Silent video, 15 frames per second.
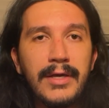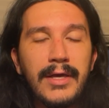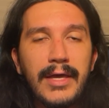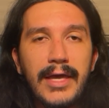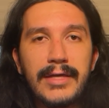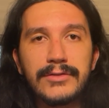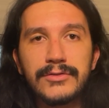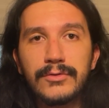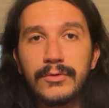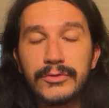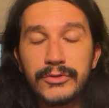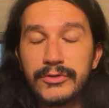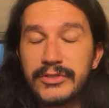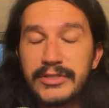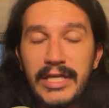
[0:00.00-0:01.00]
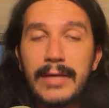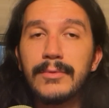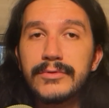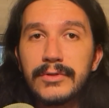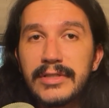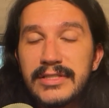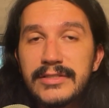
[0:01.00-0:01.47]
And so you're just able
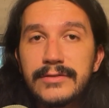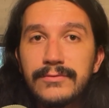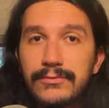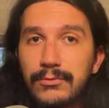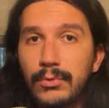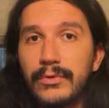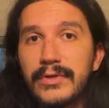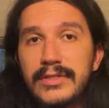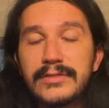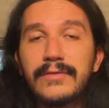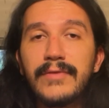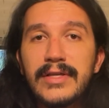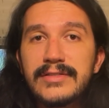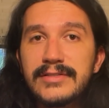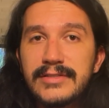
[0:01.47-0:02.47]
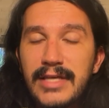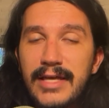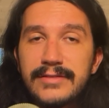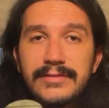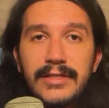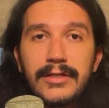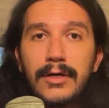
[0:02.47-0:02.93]
to listen for these events
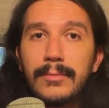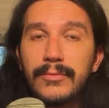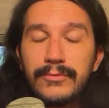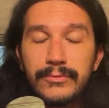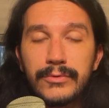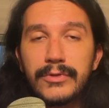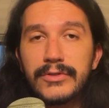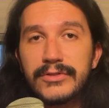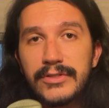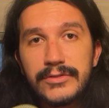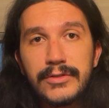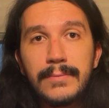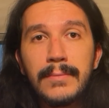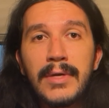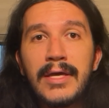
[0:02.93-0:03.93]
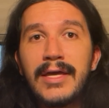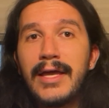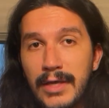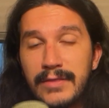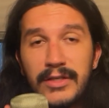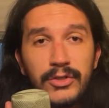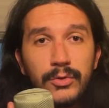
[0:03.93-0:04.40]
as they come through your system.
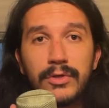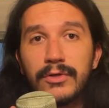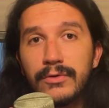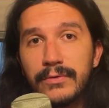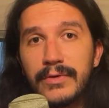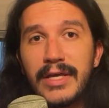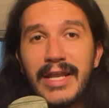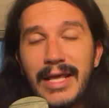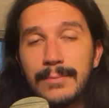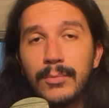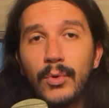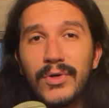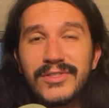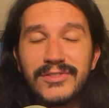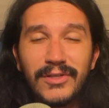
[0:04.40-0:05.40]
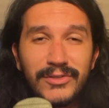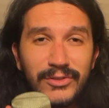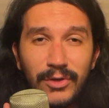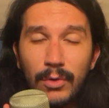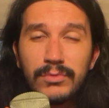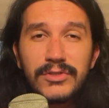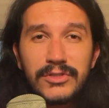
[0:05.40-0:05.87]
And then you can create endpoints on
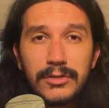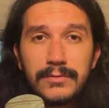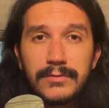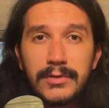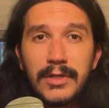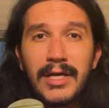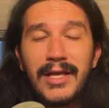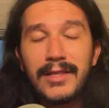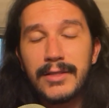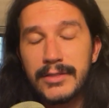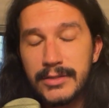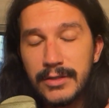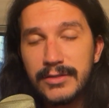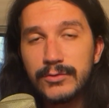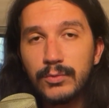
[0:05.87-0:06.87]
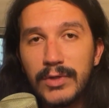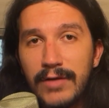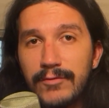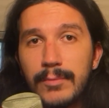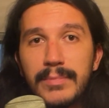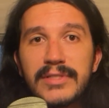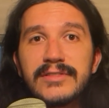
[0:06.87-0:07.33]
your own server that does
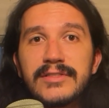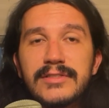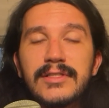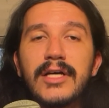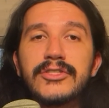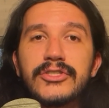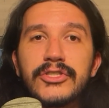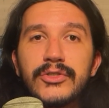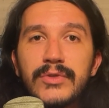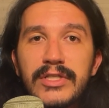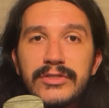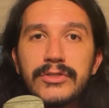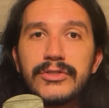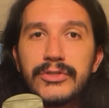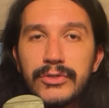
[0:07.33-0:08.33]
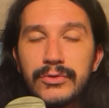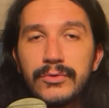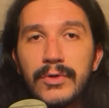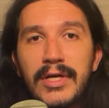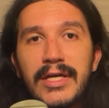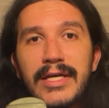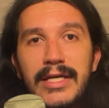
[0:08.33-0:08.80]
whatever business logic you need to
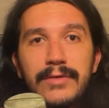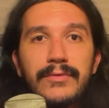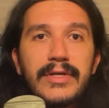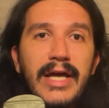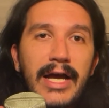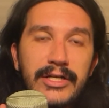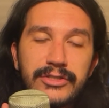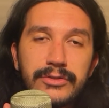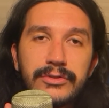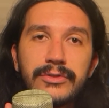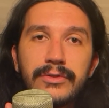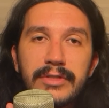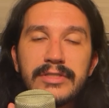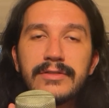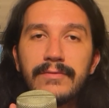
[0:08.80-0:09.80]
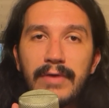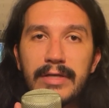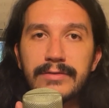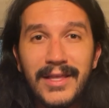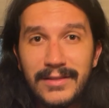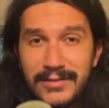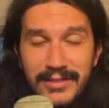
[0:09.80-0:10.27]
do in reaction to these
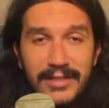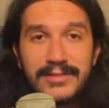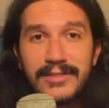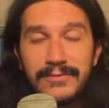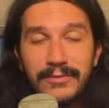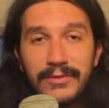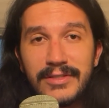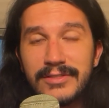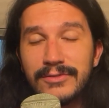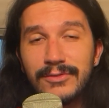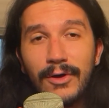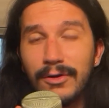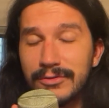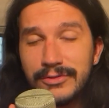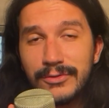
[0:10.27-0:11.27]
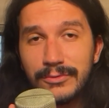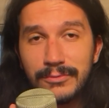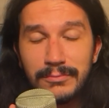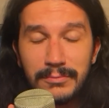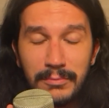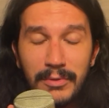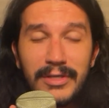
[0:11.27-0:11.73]
events. And the testing for this is also
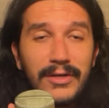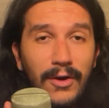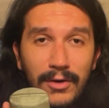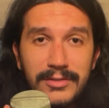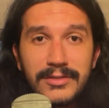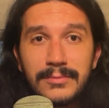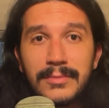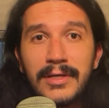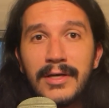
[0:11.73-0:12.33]
pretty awesome.